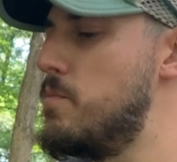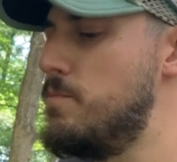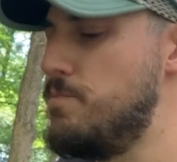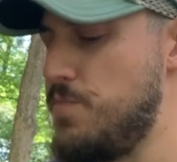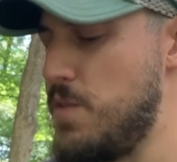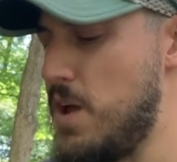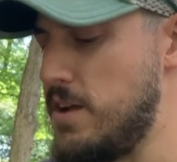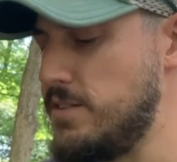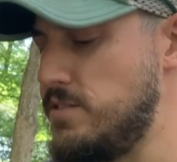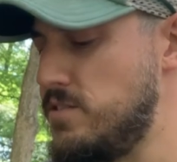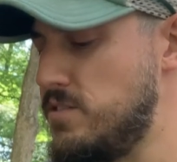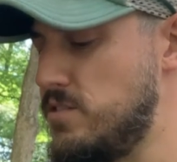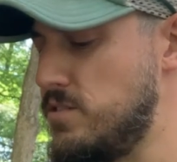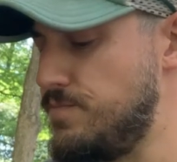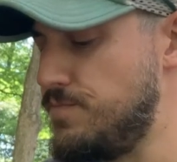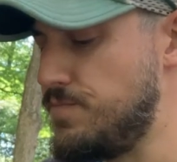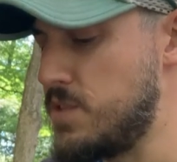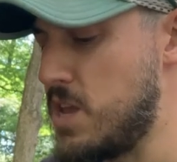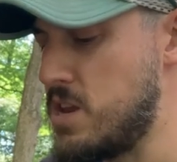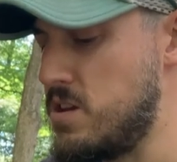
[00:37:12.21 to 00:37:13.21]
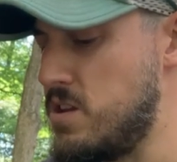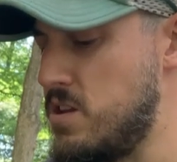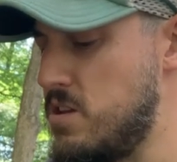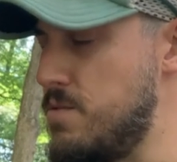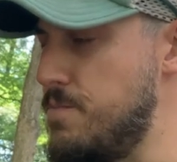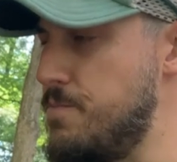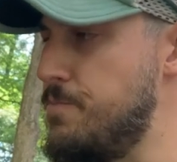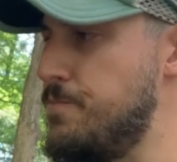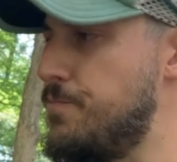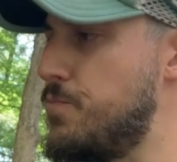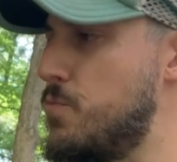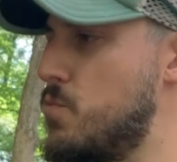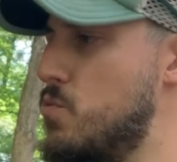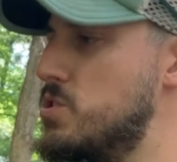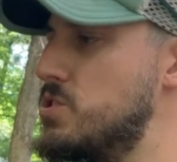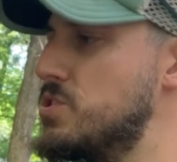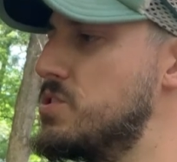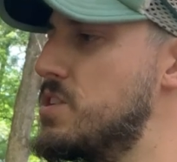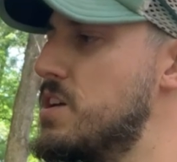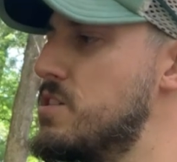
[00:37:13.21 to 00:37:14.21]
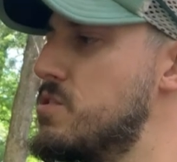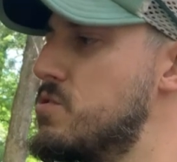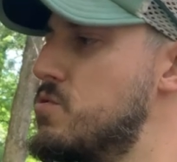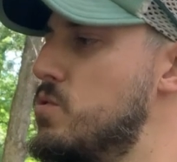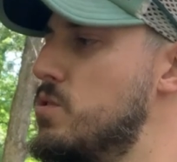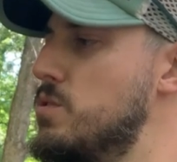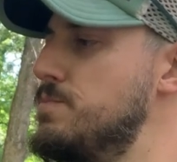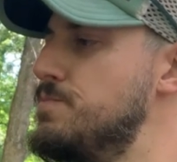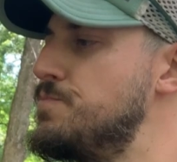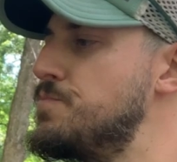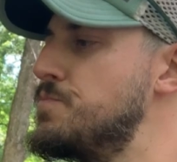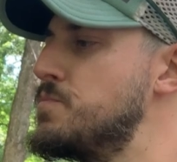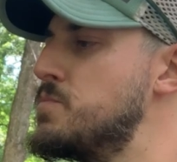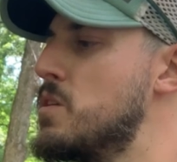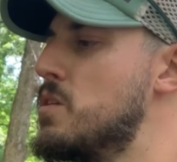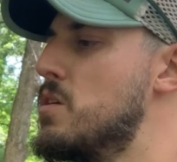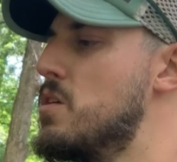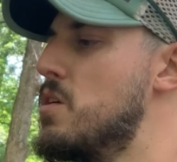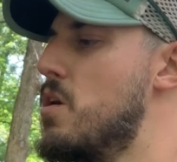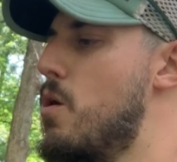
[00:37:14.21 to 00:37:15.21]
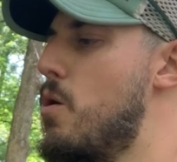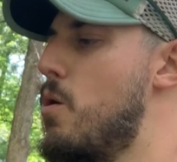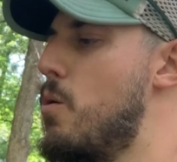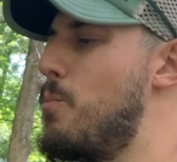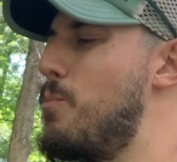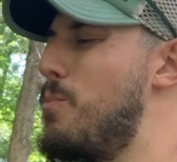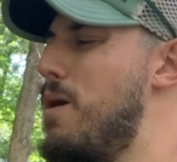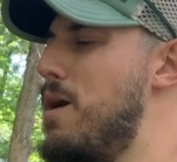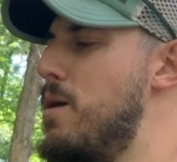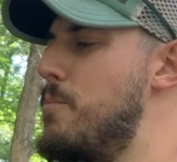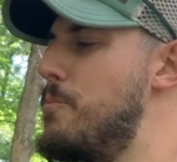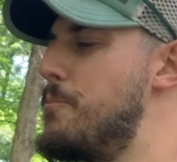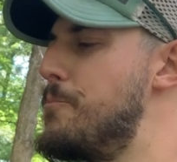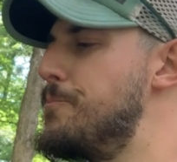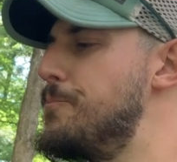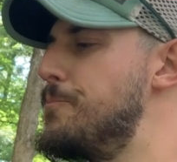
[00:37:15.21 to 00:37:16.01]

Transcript: nuts in here which is kind of cool. But